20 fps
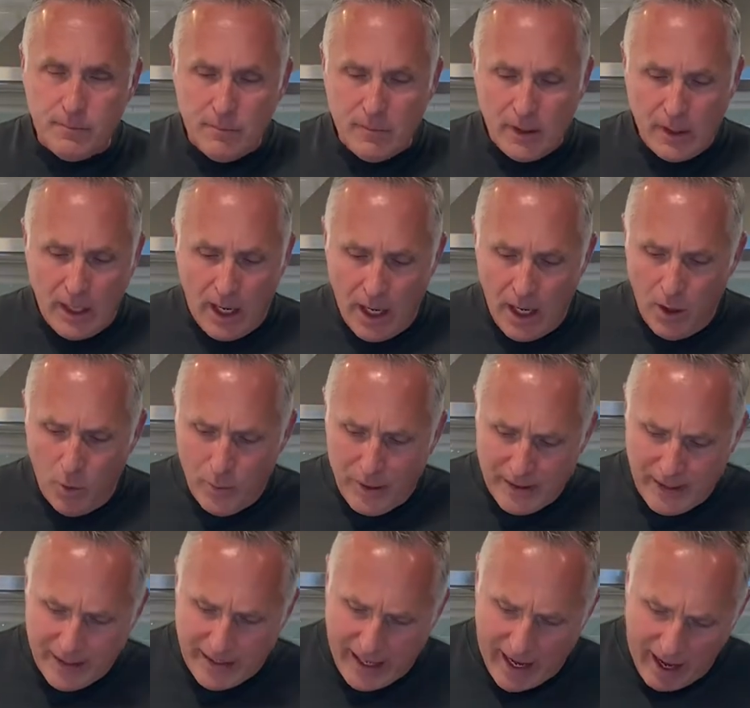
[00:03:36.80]
We
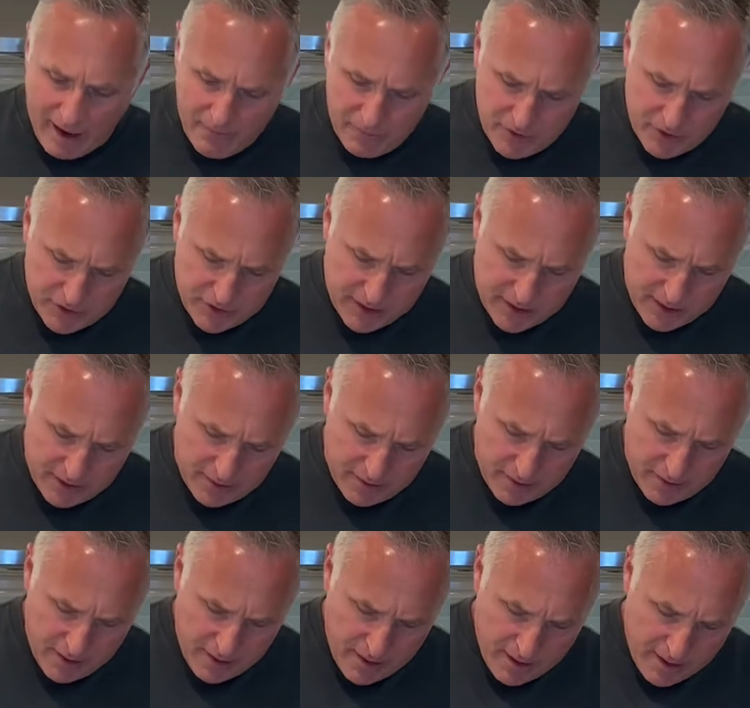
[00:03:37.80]
like Cavenders
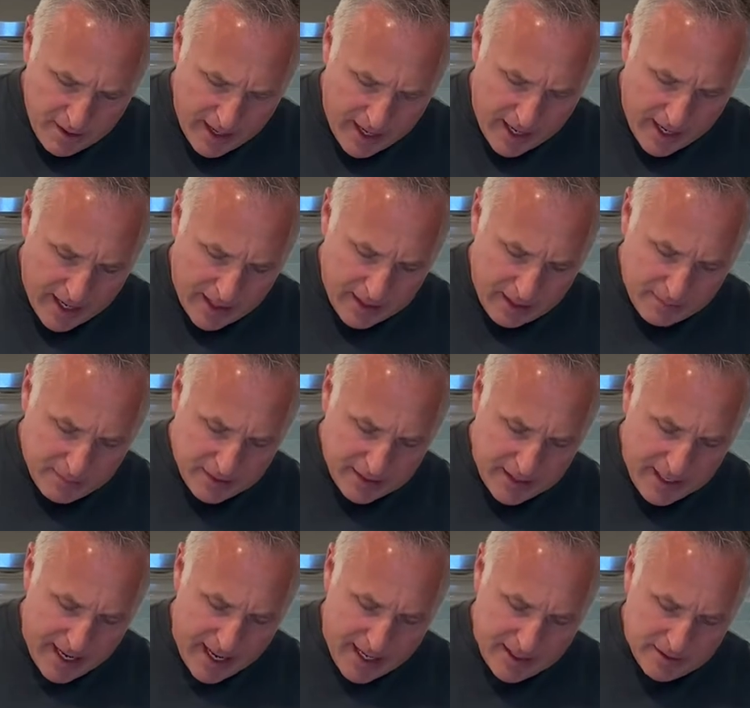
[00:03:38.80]
here, and I'm just gonna
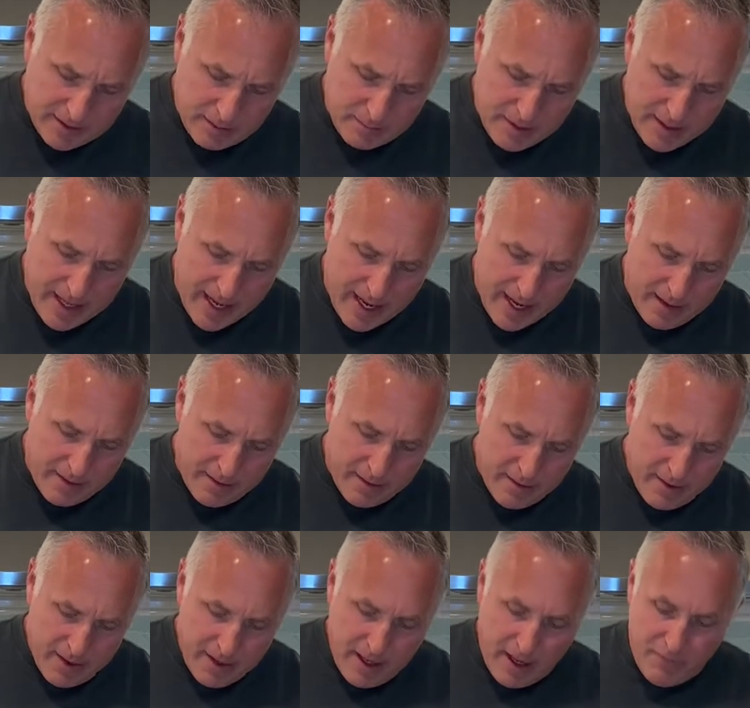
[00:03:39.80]
add some of that.
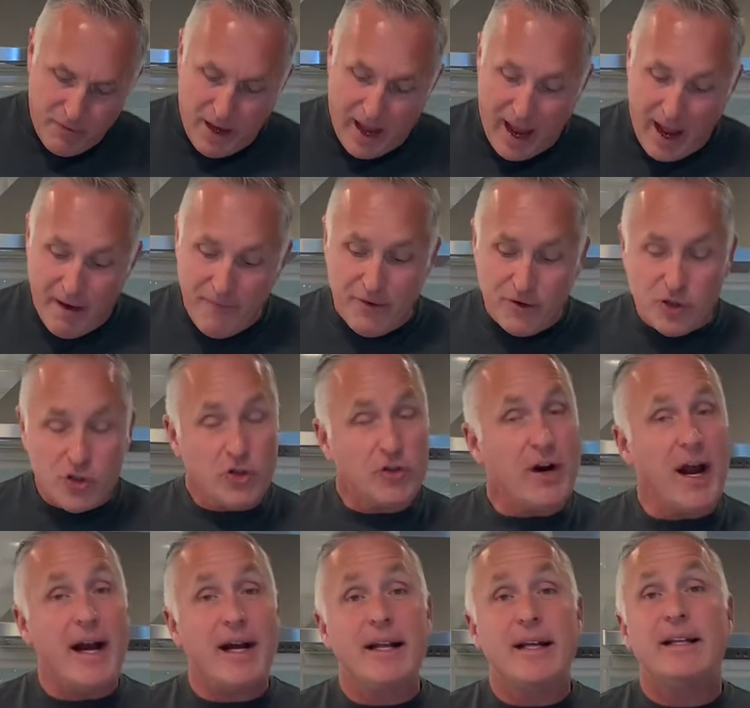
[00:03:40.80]
If you haven't
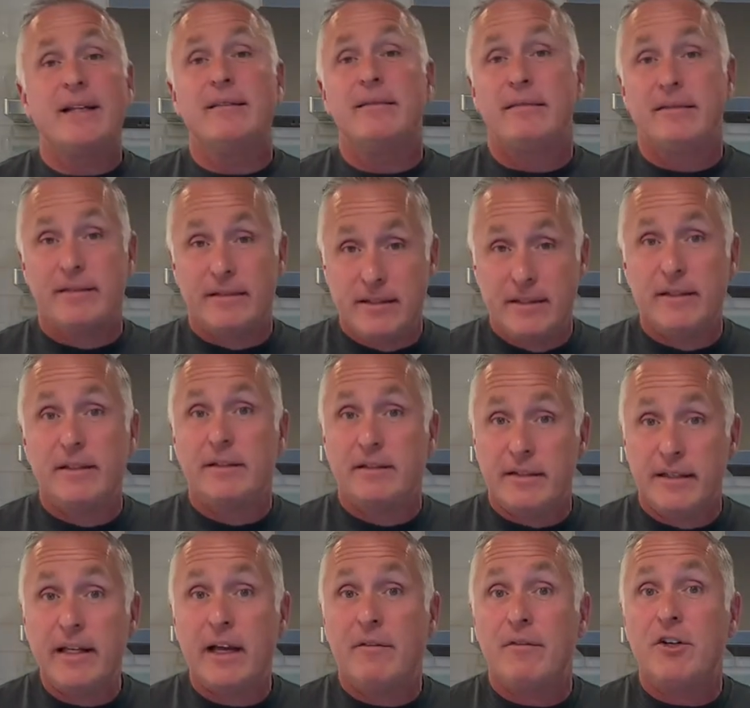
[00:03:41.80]
tried it,
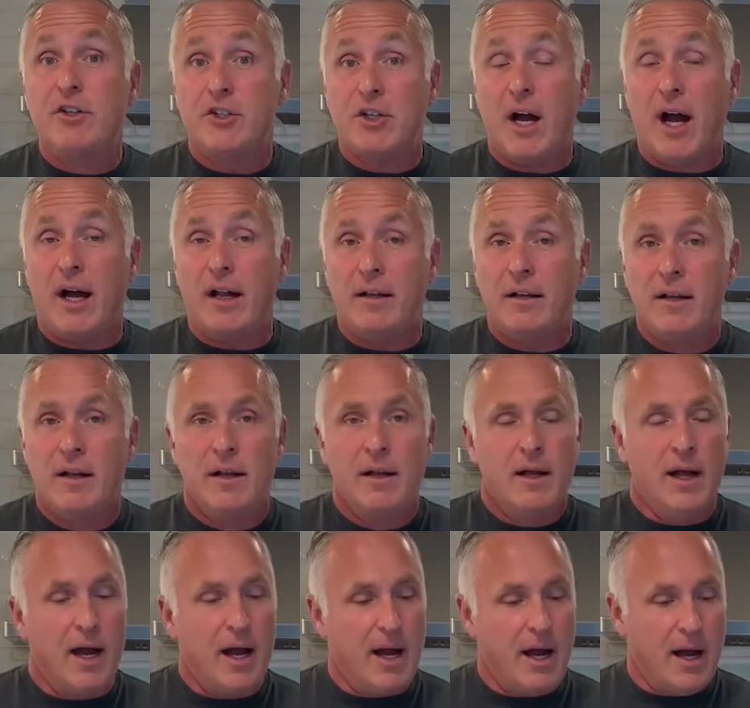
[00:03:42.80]
give it a shot.
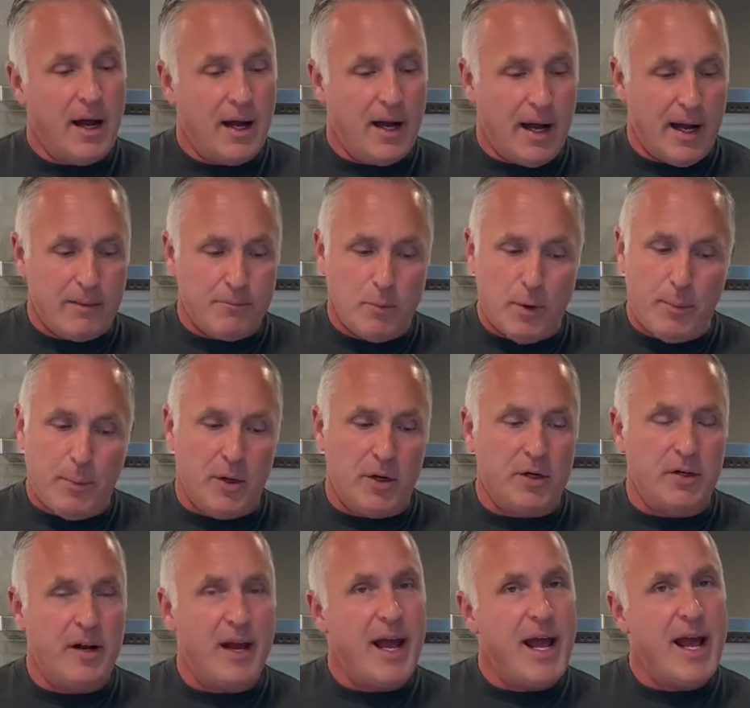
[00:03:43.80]
We put on
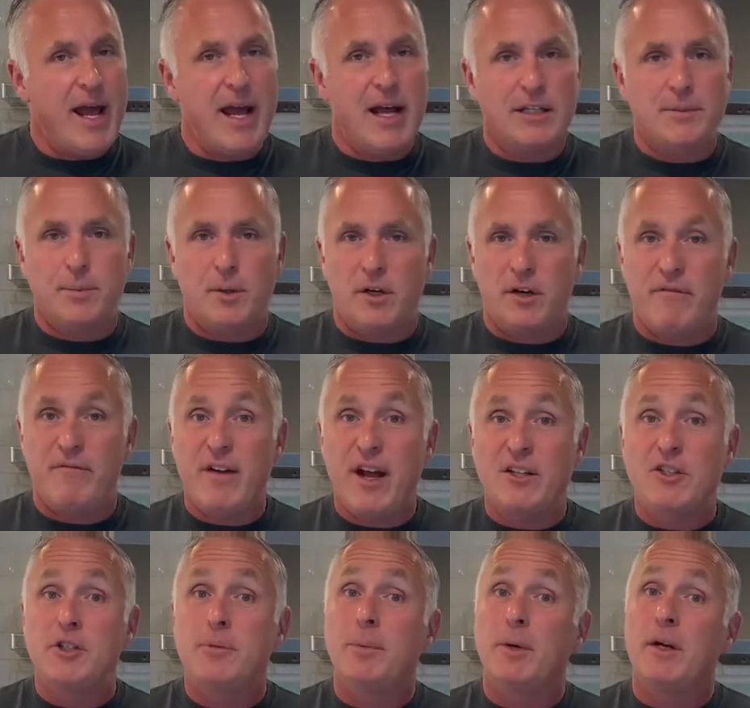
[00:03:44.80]
our eggs, put on our
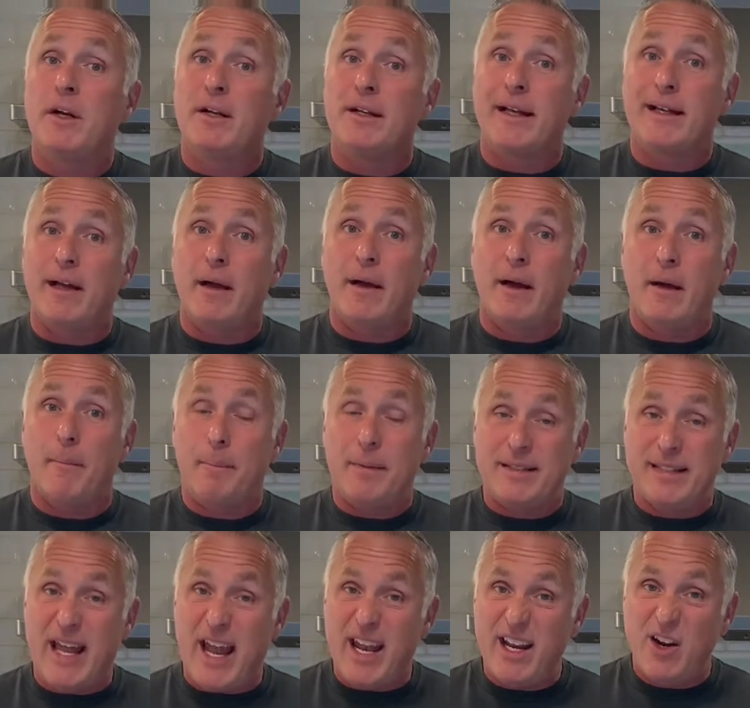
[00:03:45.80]
veggies, put on like a
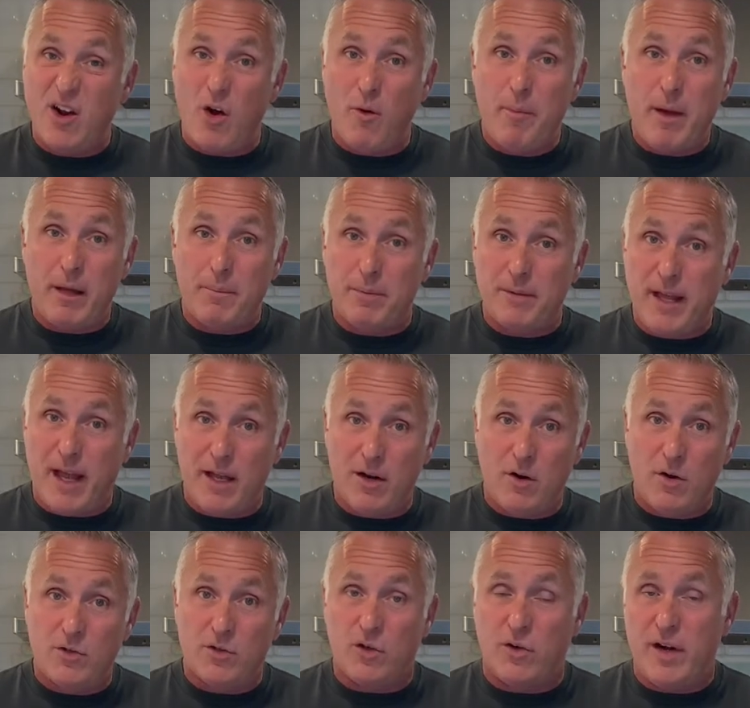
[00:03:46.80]
potato, big
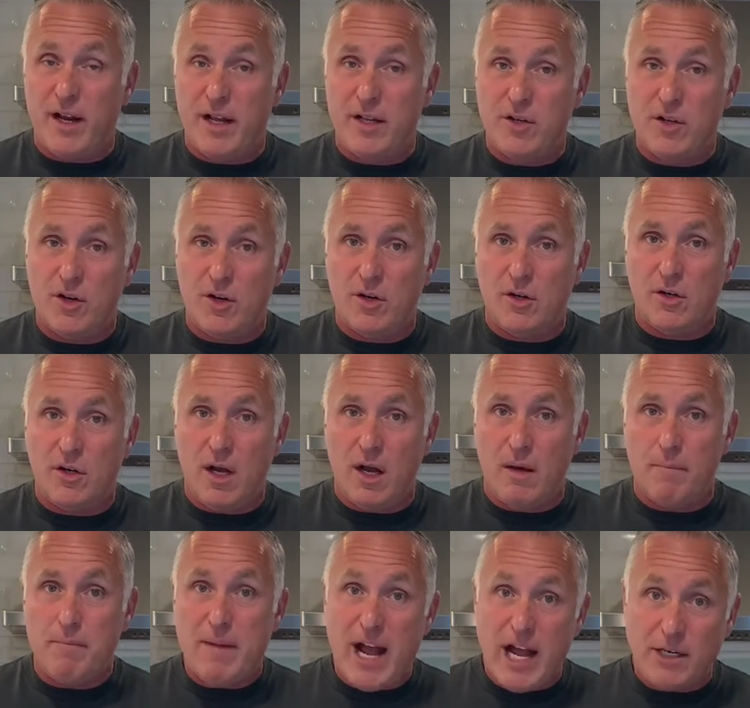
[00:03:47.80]
potatoes, or in your
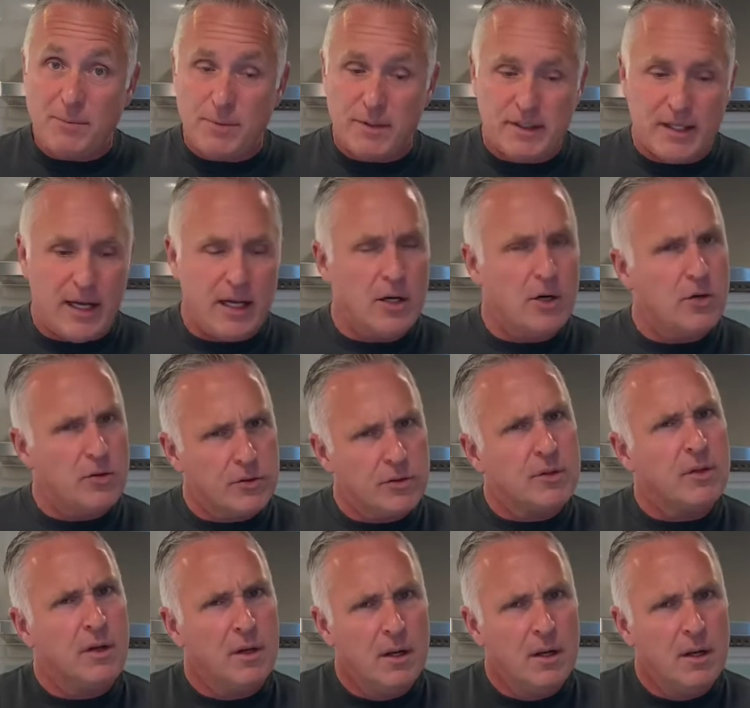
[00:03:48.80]
mashed potatoes.